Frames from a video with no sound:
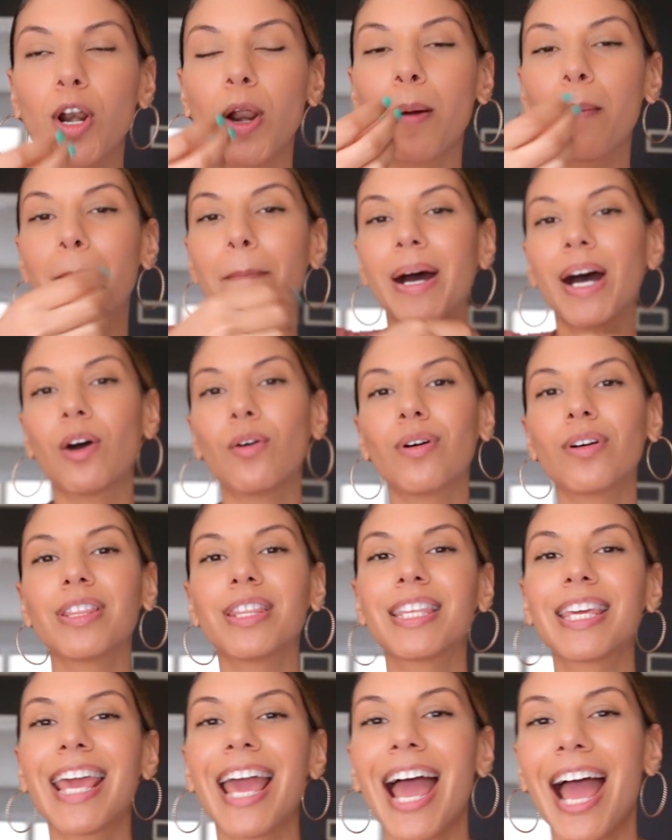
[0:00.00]

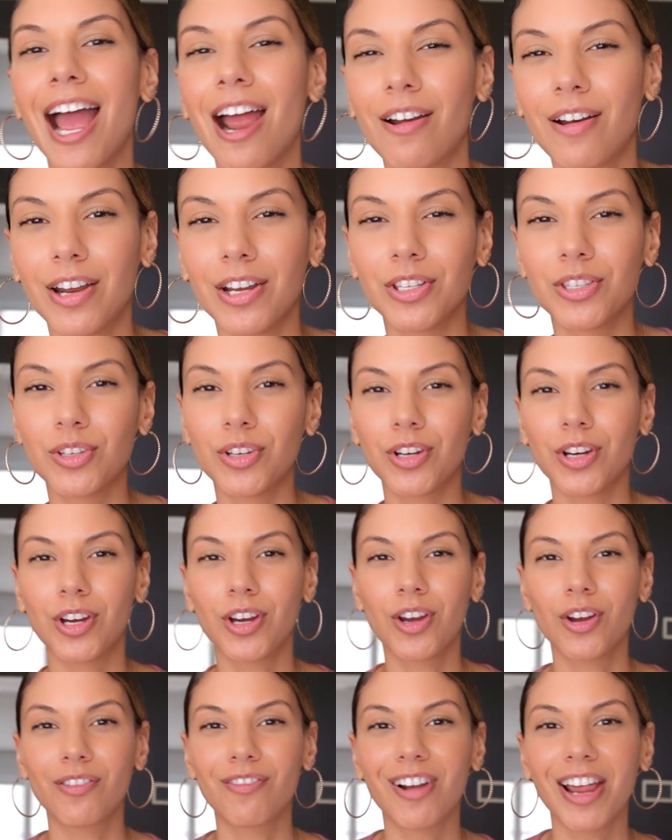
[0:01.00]
about character,
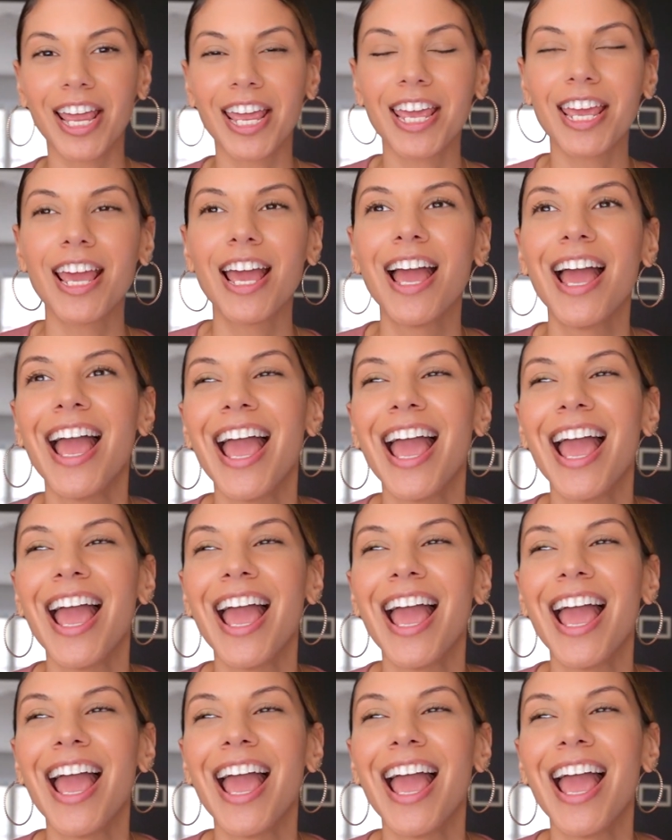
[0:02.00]
right?